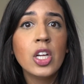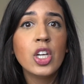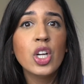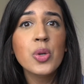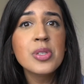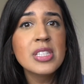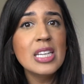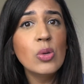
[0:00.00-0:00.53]

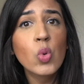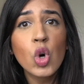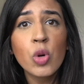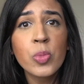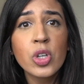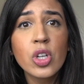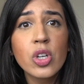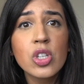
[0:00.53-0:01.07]
no seat
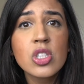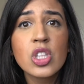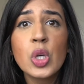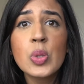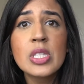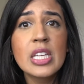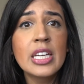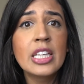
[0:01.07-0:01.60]
warmers,
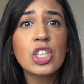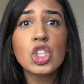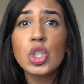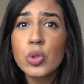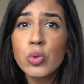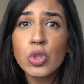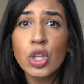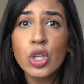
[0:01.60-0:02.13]
no sitting
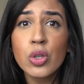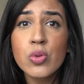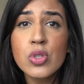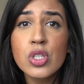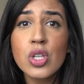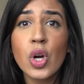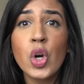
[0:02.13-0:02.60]
too close